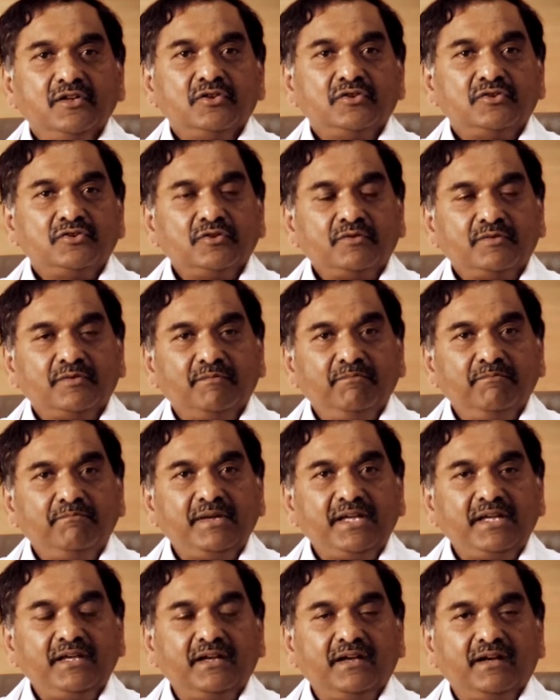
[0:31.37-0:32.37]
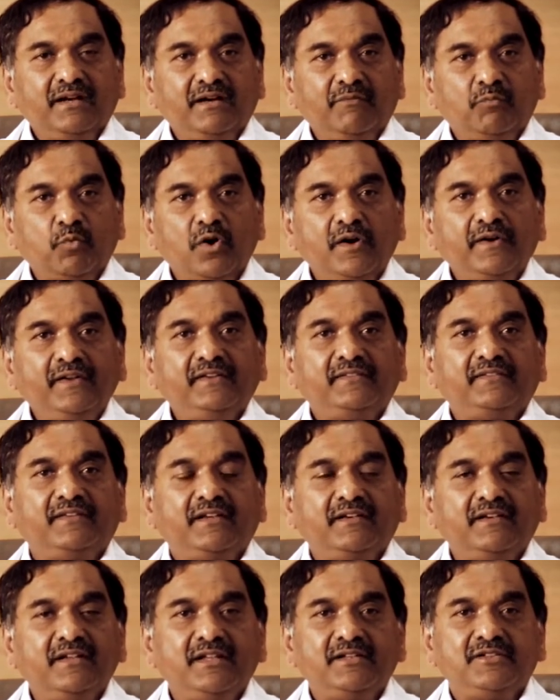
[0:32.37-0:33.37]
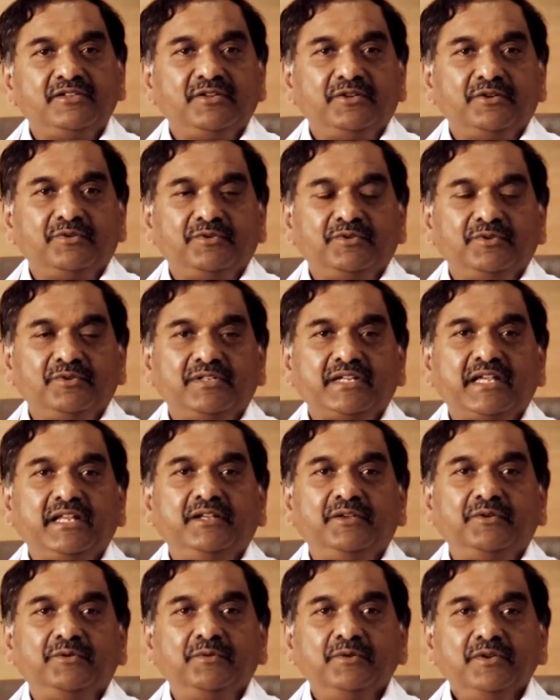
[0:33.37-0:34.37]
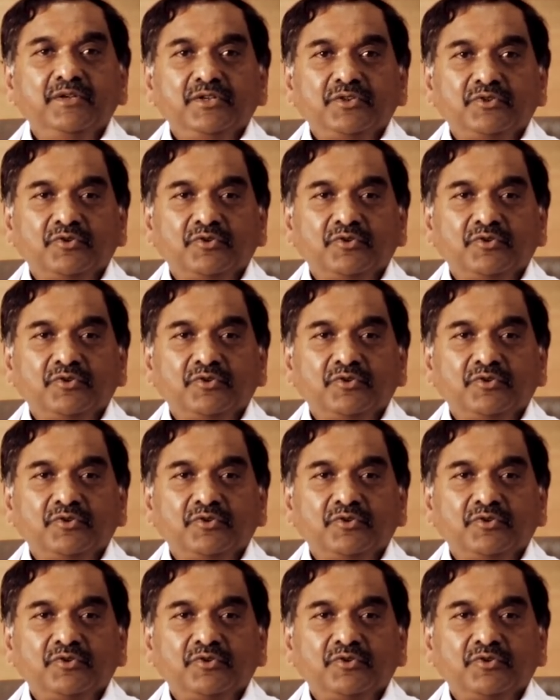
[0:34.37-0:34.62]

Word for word: should be a warning signal to you to tell you